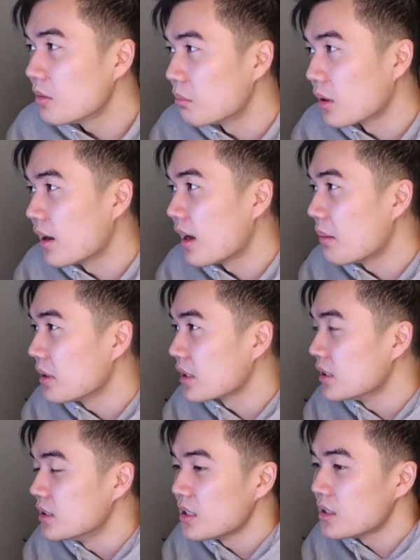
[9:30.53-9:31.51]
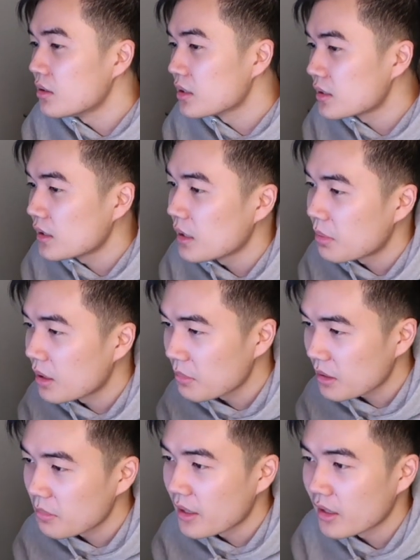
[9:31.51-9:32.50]
Bruh, I'm gonna continue to sleep on
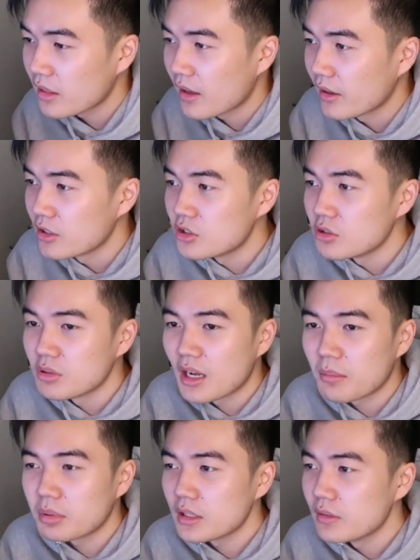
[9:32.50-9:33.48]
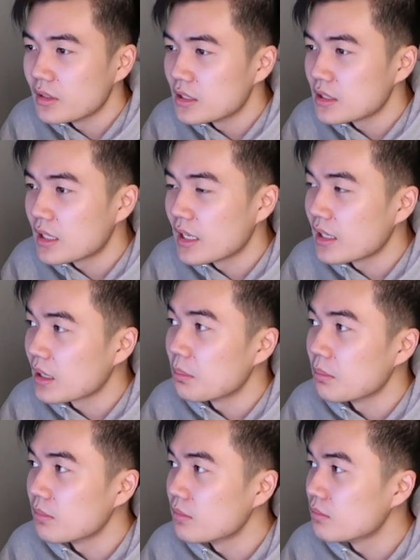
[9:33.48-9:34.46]
Macbeth. I do not believe it is
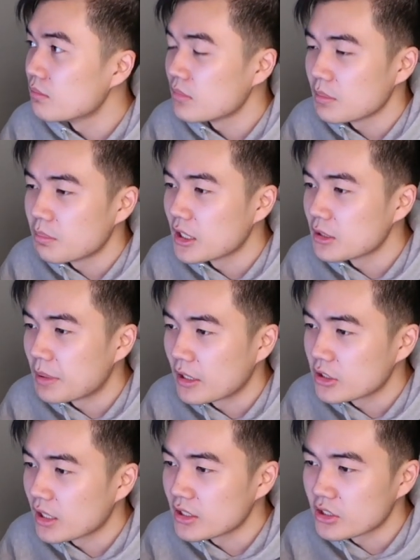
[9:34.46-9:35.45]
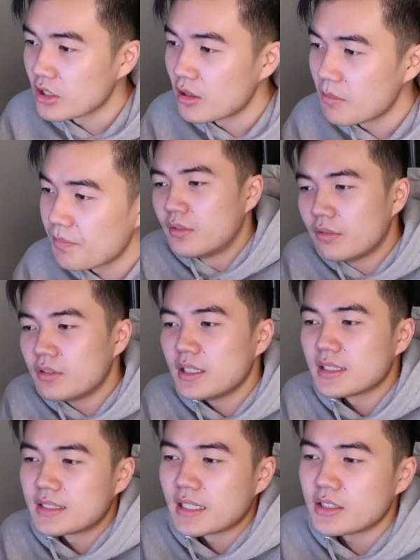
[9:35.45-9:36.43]
getting Best Picture. I just don't.
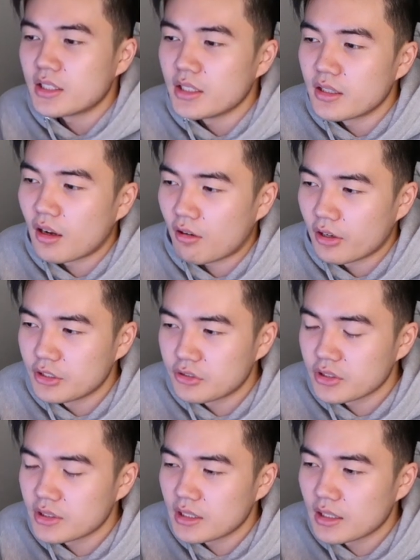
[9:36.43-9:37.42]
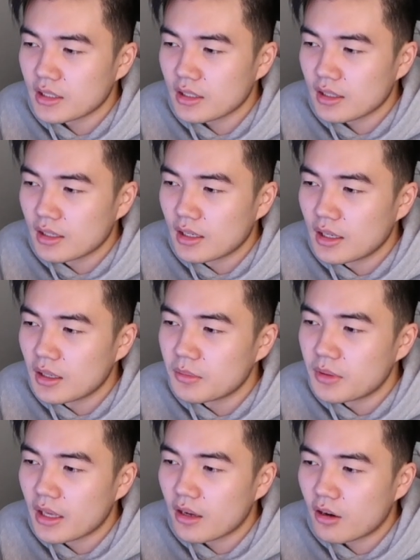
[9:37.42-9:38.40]
15 and 16 are interesting.
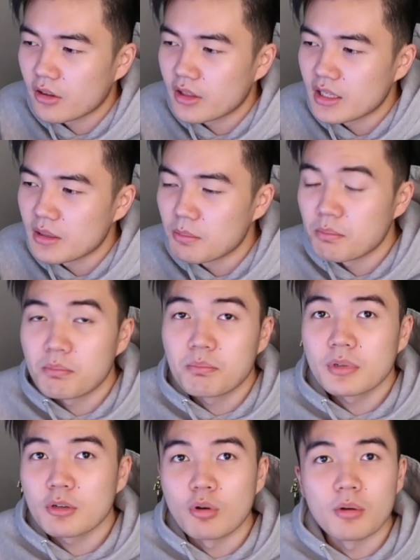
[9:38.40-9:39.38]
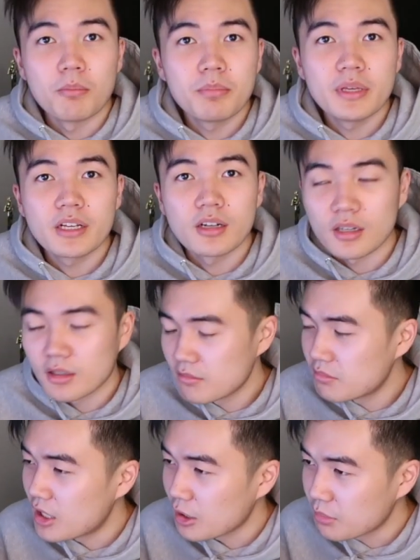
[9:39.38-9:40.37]
They are the quote, bigger
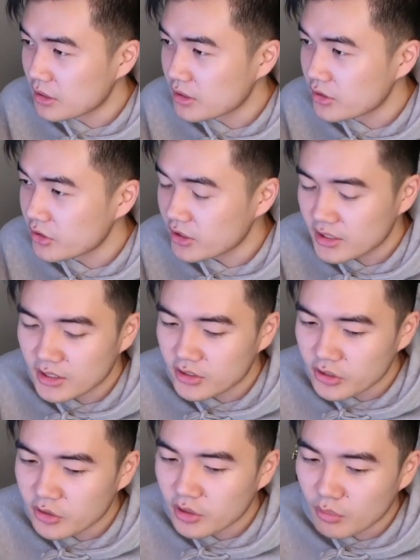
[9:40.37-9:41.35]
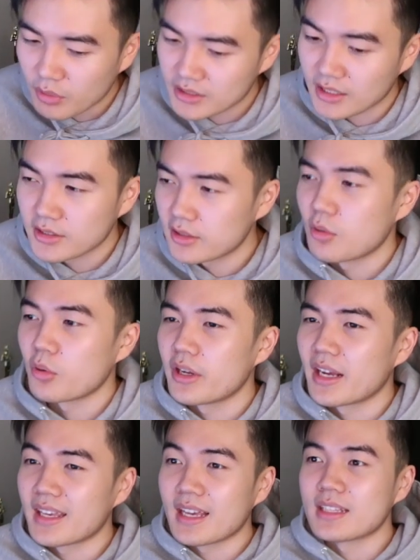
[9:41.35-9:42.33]
blockbusters. You can say Dune and West Side
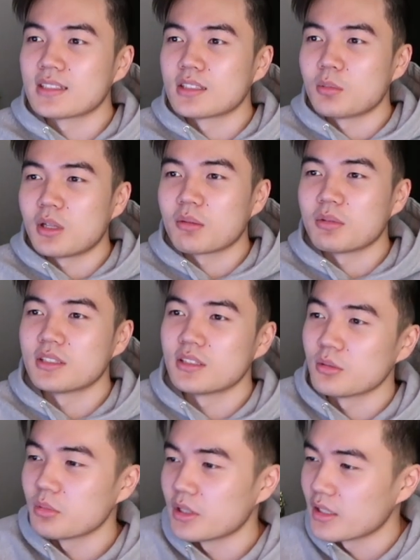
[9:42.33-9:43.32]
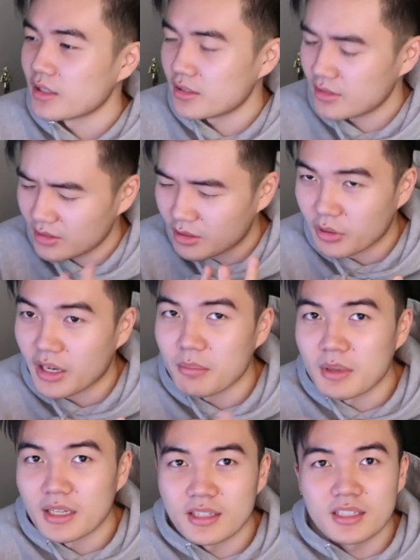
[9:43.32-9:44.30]
Story, I guess, is a blockbuster, but you know what I
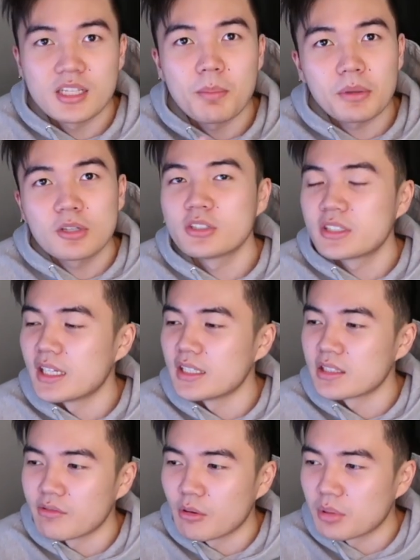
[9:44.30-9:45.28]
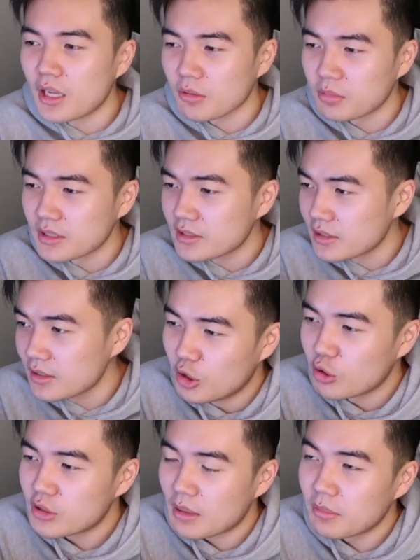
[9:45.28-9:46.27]
mean. In the typical sense of a blockbuster.
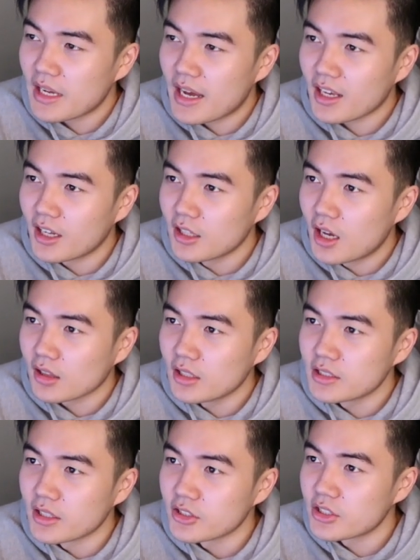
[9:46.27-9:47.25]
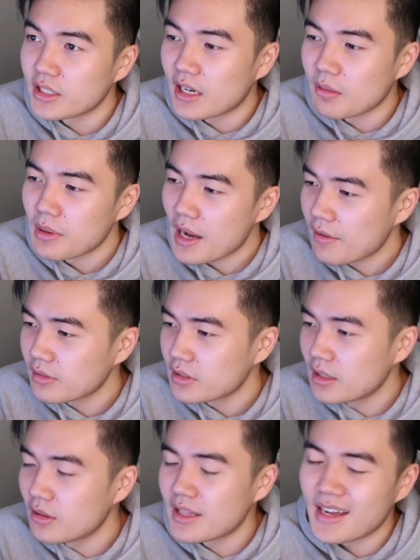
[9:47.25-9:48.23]
No Time to Die got longlisted the shit out of
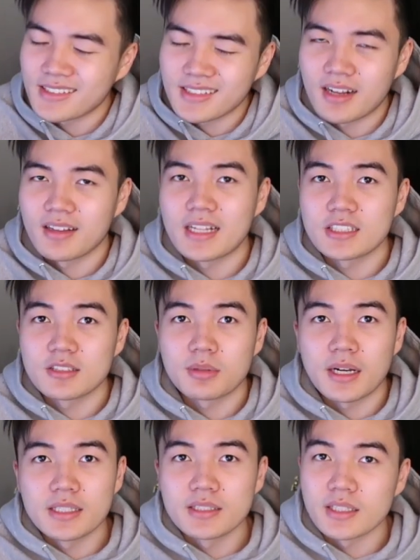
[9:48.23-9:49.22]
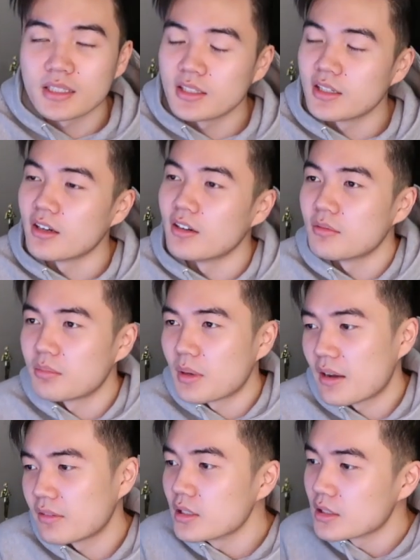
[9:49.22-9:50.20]
BAFTA. That's not that surprising. You know,
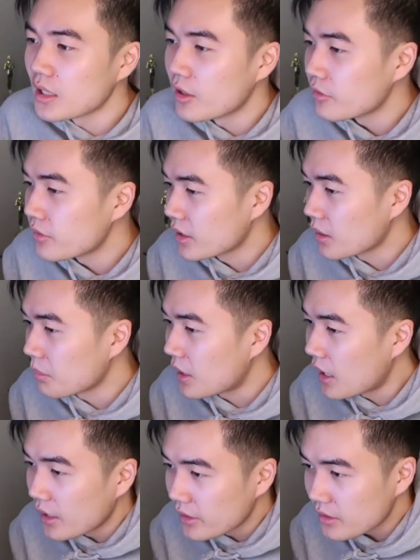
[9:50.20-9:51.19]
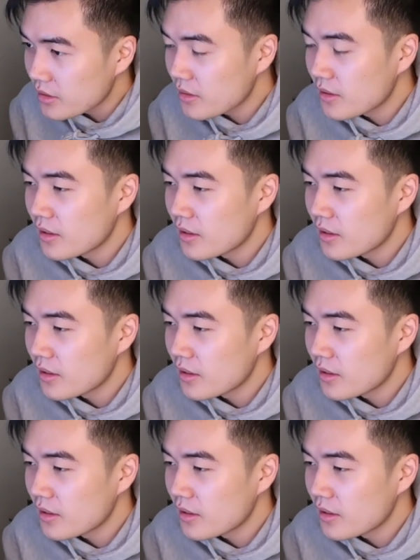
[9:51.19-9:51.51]
BAFTAs love their Bond.